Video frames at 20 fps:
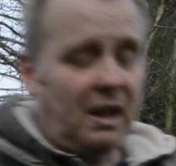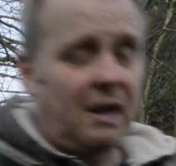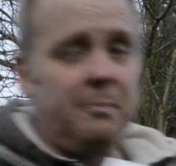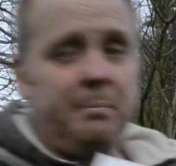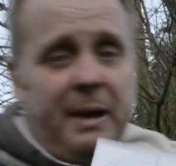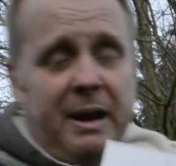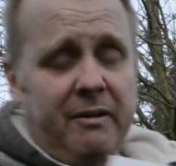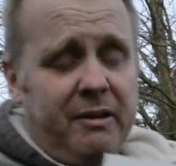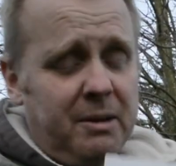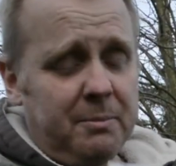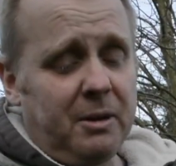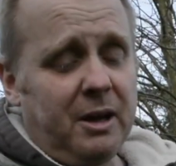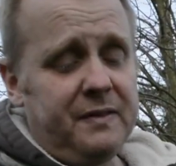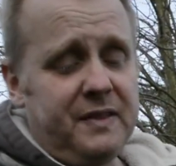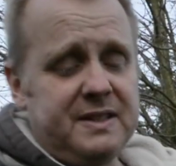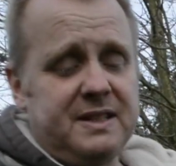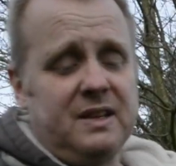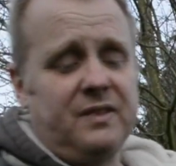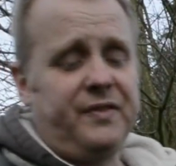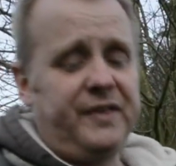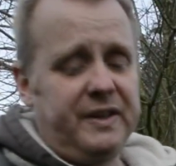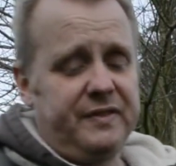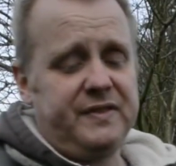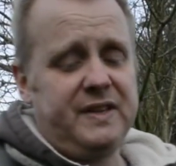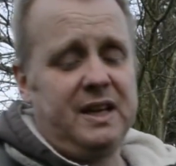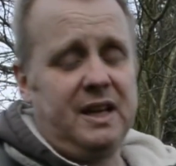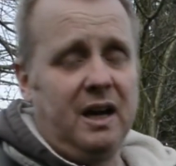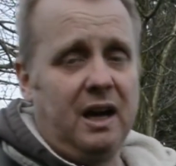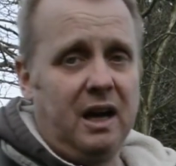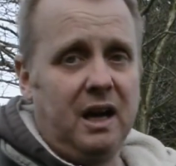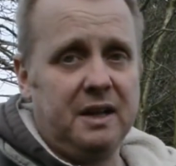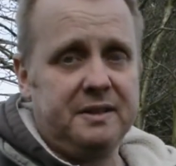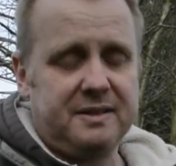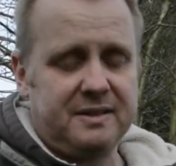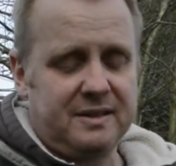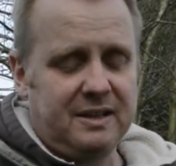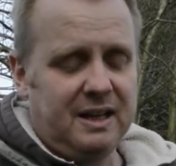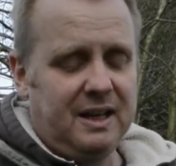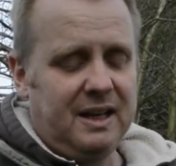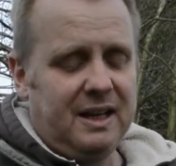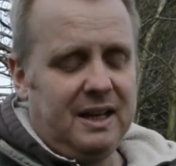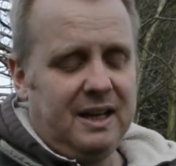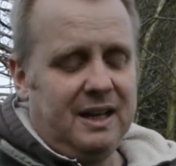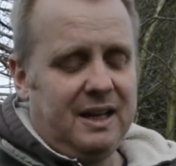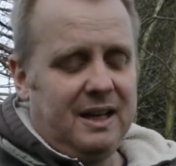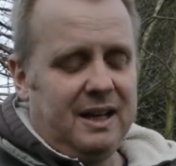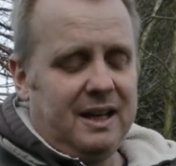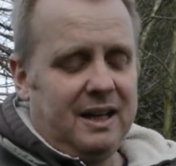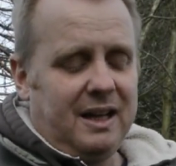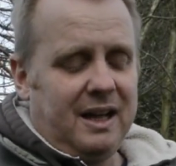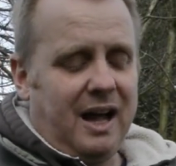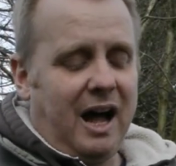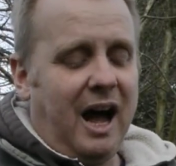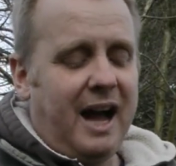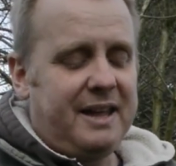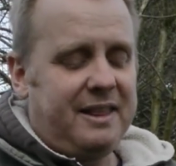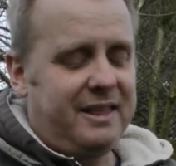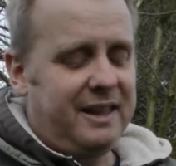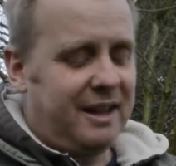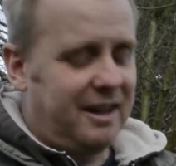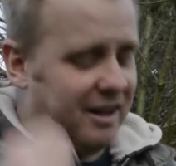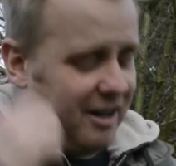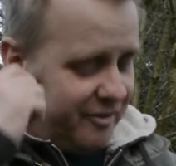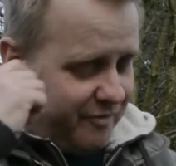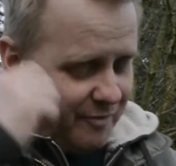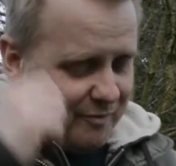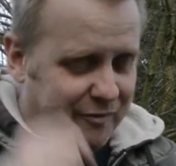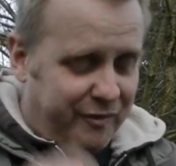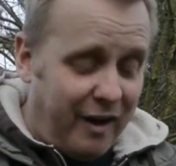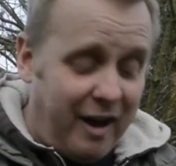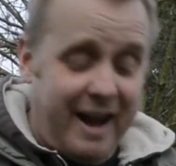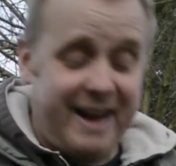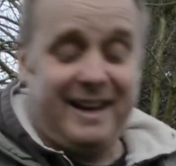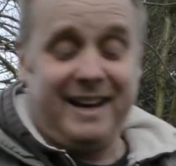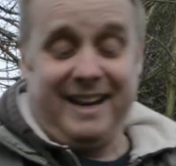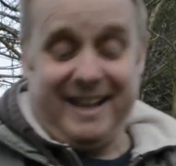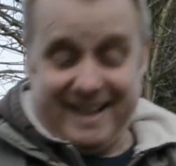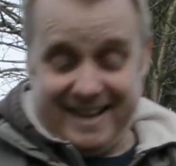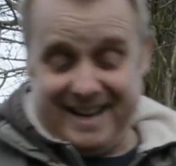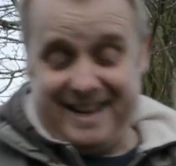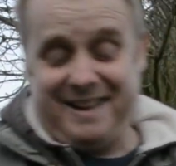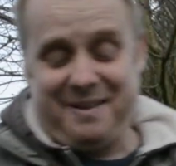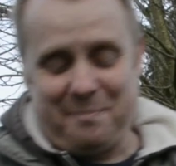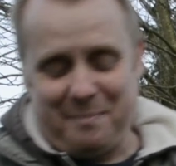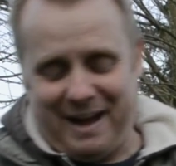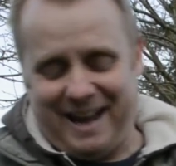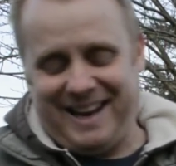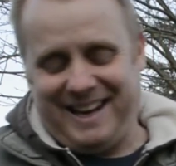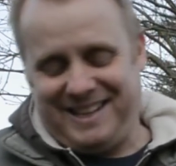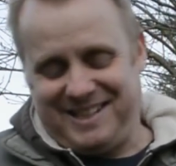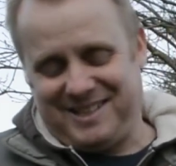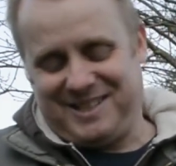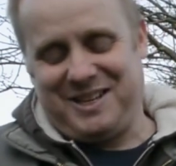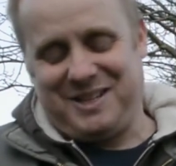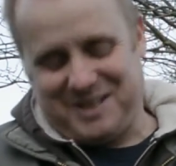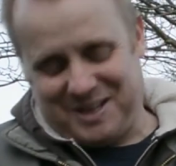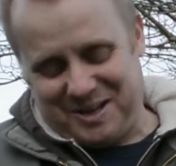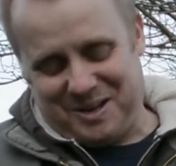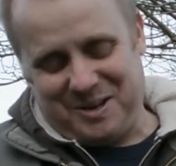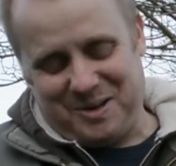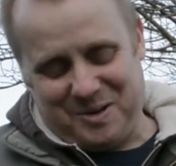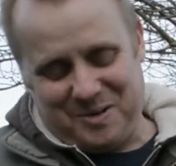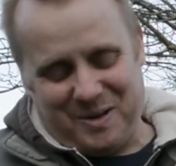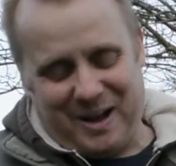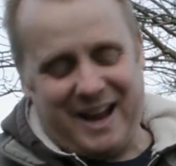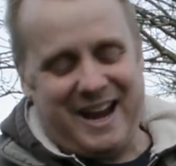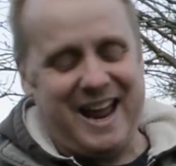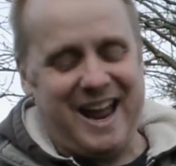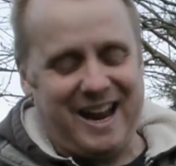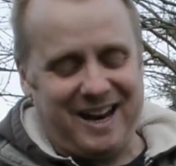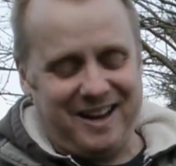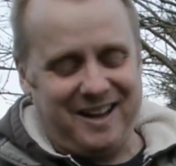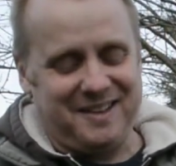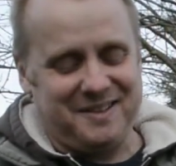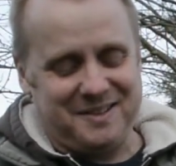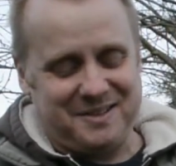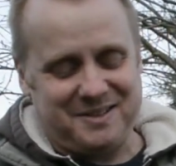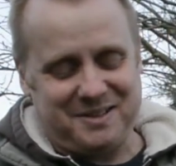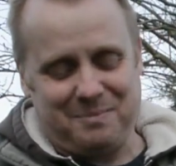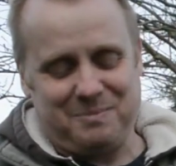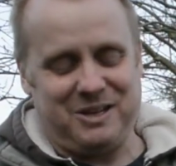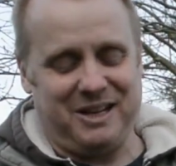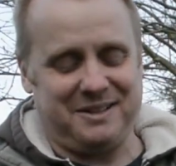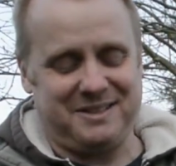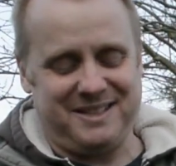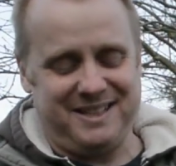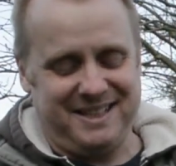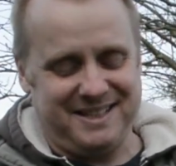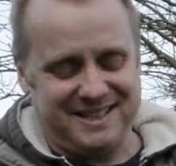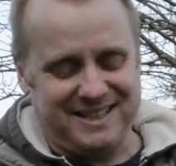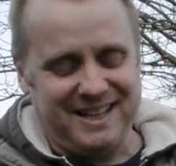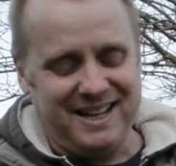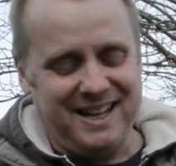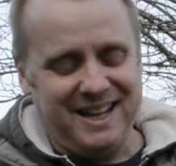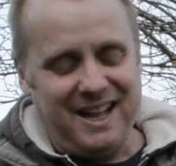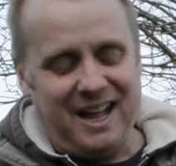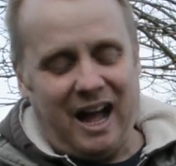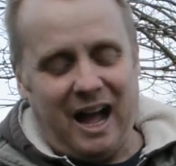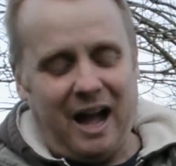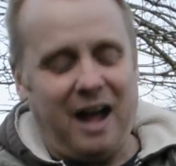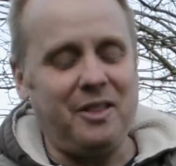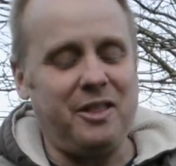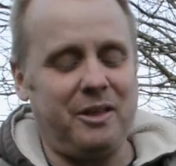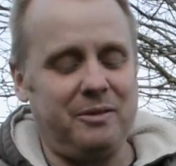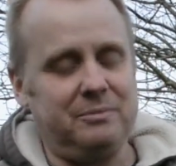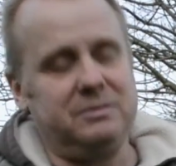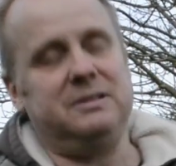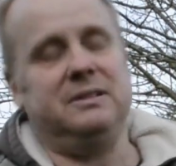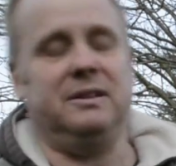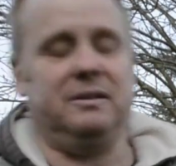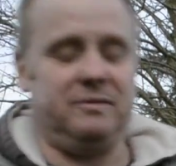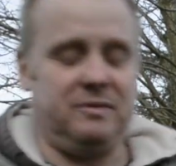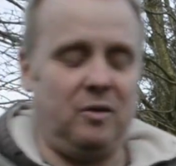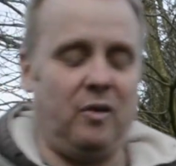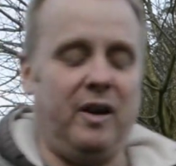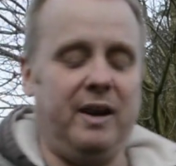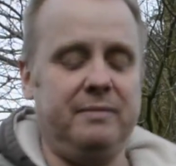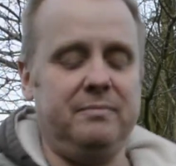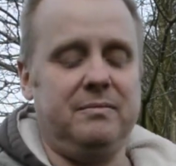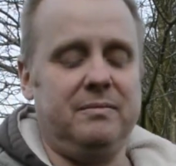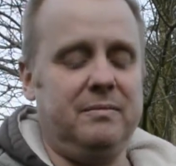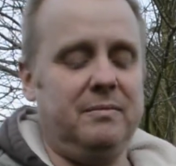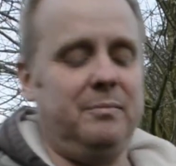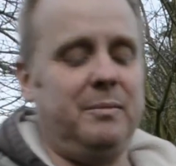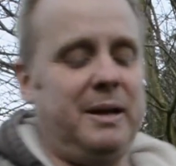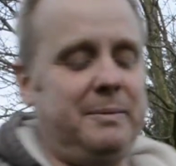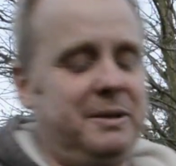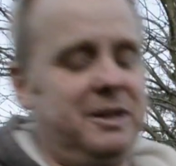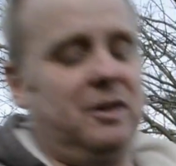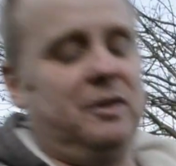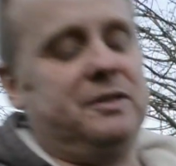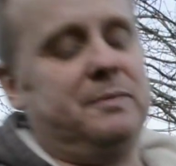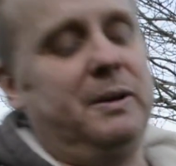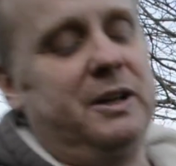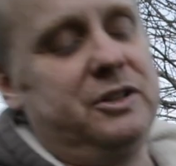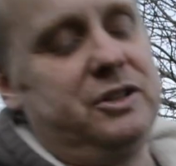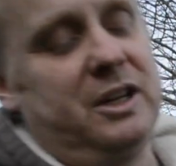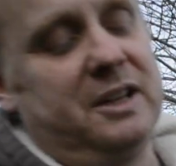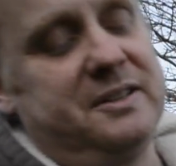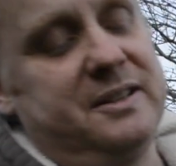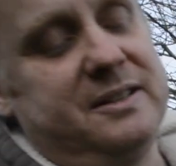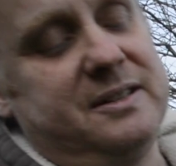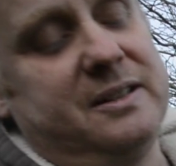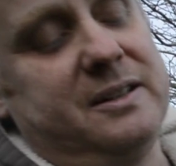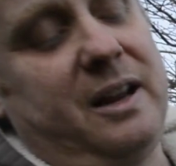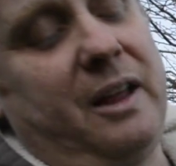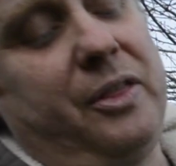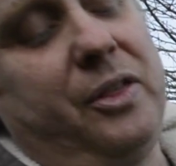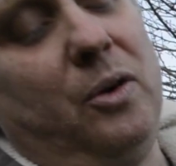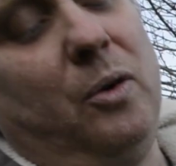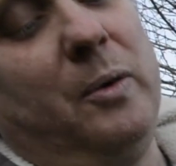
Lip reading: Bearing in mind this is 50 yards, I think I've finally managed to do an air gun some justice. All right, maybe not as much justice as I thought